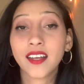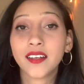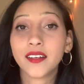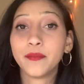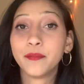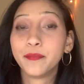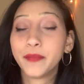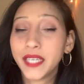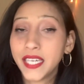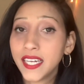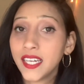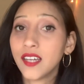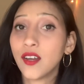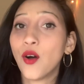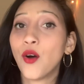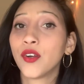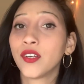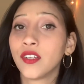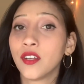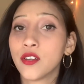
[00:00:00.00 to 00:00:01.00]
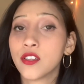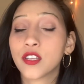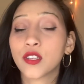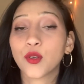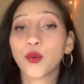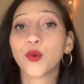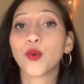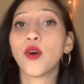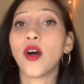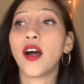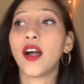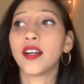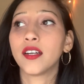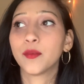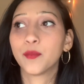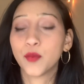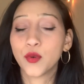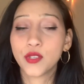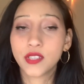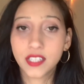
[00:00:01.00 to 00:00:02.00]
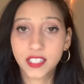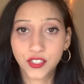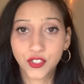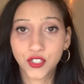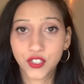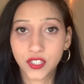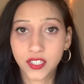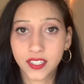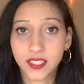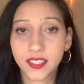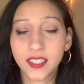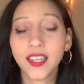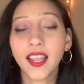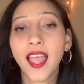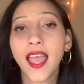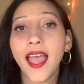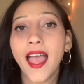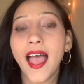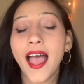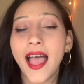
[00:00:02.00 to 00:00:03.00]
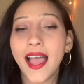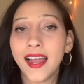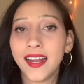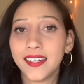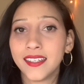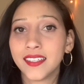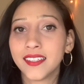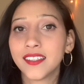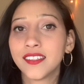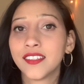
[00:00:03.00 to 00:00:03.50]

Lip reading: be on your squat position and